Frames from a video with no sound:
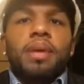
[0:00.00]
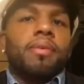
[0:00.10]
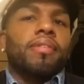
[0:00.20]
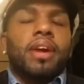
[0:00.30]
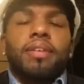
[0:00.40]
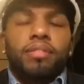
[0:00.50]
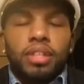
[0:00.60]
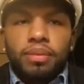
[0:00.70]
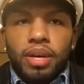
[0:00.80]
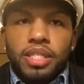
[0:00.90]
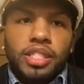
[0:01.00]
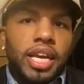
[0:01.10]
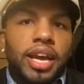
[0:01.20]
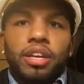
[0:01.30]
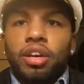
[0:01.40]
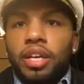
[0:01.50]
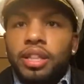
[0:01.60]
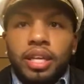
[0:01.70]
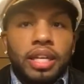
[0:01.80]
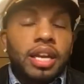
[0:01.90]
We really wasn't chatting or
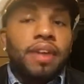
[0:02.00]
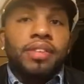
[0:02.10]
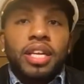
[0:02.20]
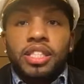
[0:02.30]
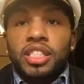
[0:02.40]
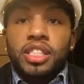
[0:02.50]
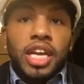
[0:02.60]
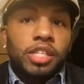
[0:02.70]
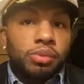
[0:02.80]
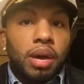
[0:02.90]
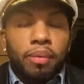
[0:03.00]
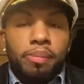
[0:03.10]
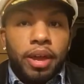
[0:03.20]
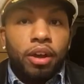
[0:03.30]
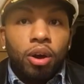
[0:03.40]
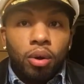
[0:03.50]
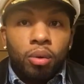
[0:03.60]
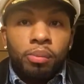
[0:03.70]
anything like that. Everything just changed when I went back home.